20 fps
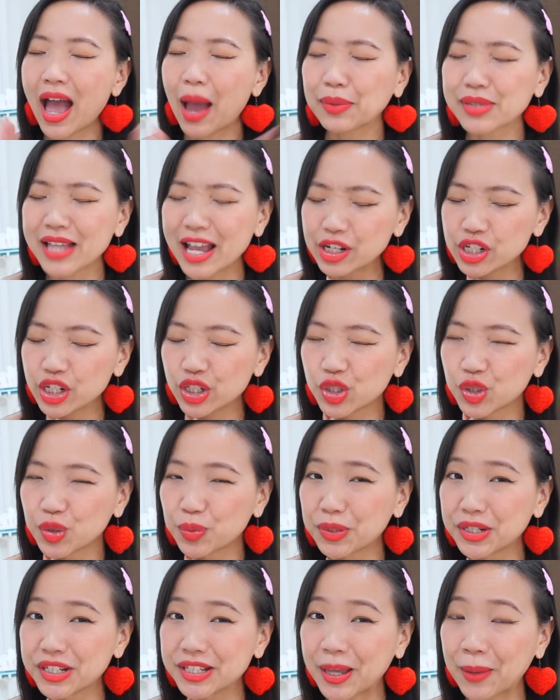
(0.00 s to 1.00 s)
was actually
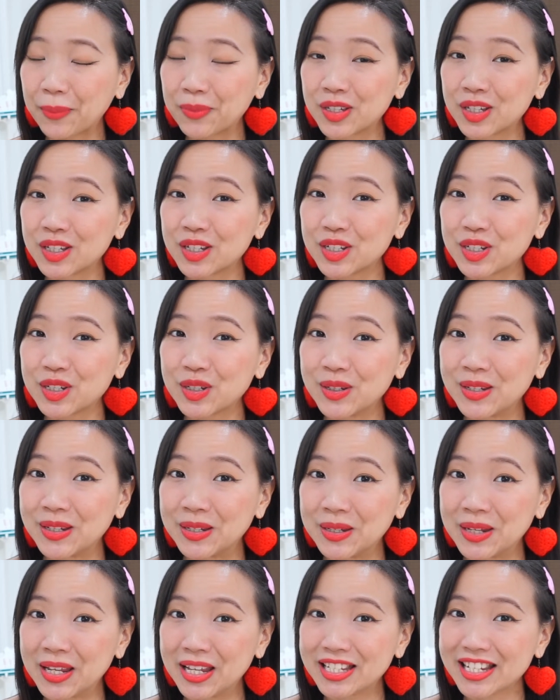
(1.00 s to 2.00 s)
super tempted to
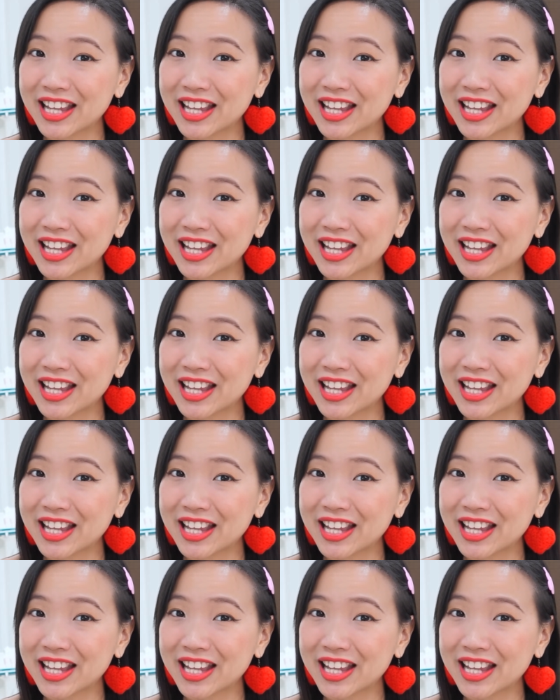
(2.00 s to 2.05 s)
knit